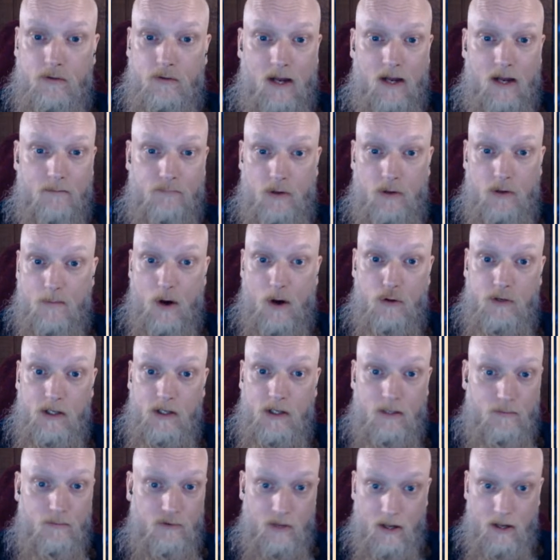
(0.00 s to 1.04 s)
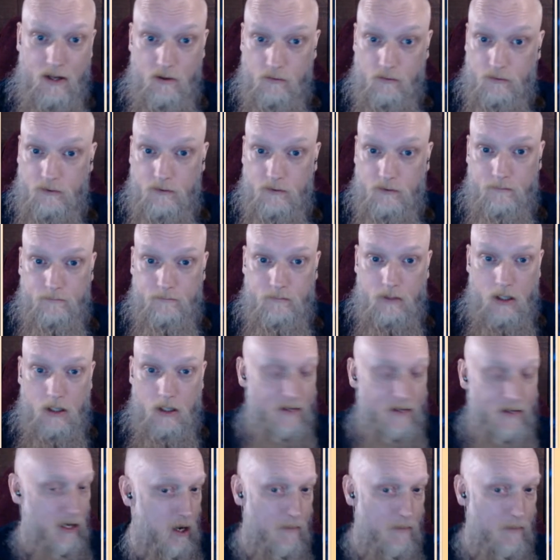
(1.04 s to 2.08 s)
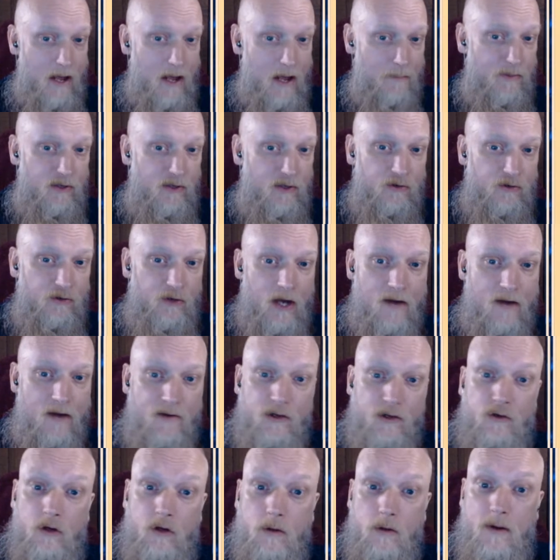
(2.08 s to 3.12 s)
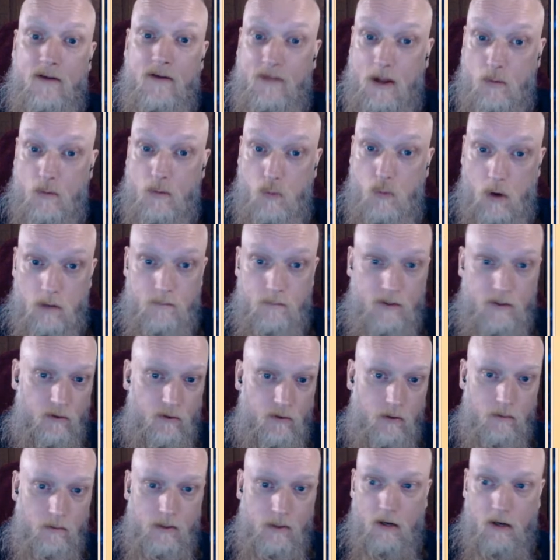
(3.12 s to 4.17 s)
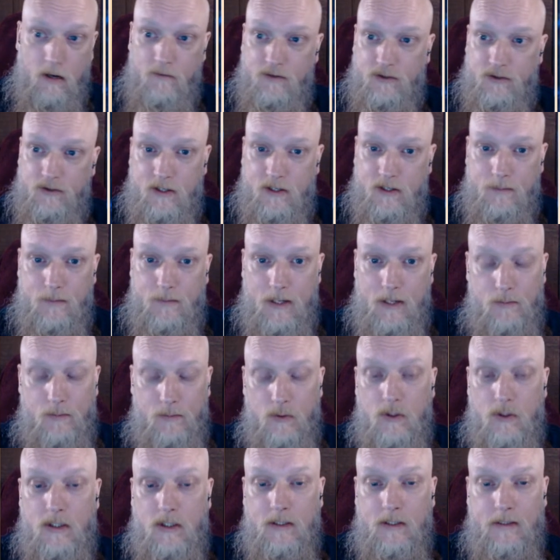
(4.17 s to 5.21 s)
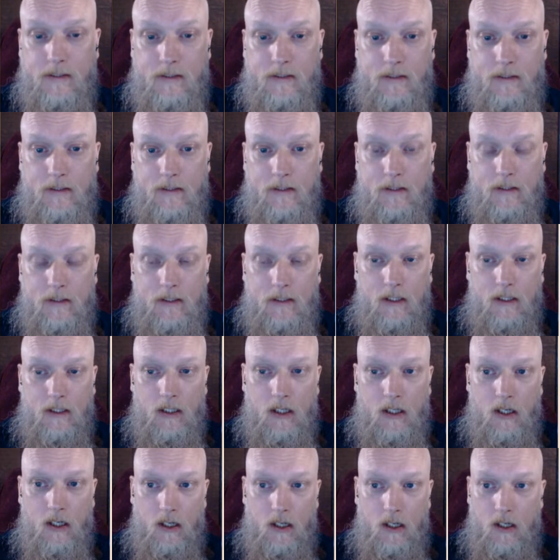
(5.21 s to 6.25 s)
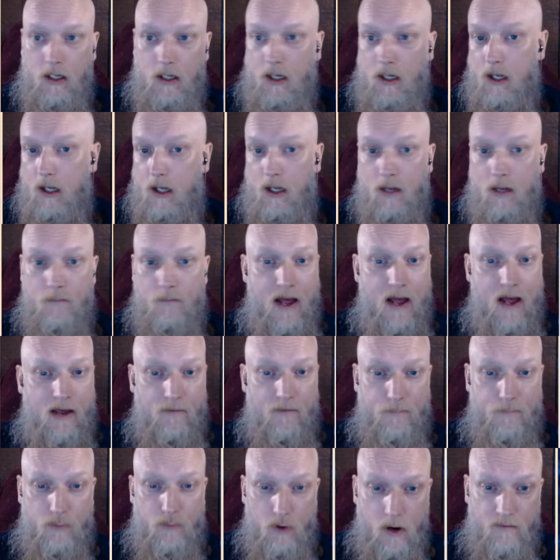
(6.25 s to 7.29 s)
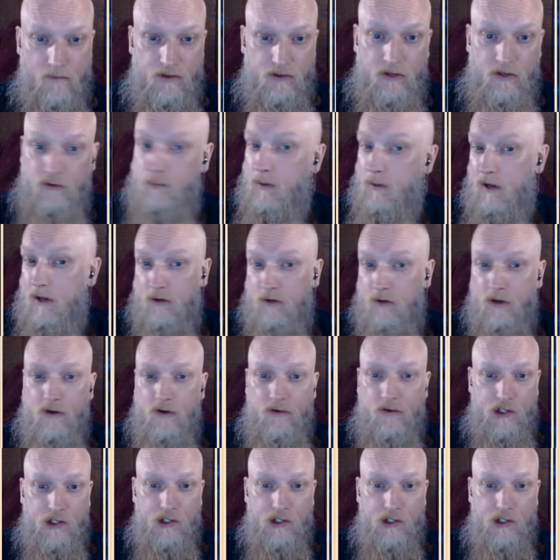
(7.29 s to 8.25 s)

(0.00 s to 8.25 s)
and promote it themselves. I mean, I'm happy to share it too if they want me to. Obviously, people may have privacy, but as long as they're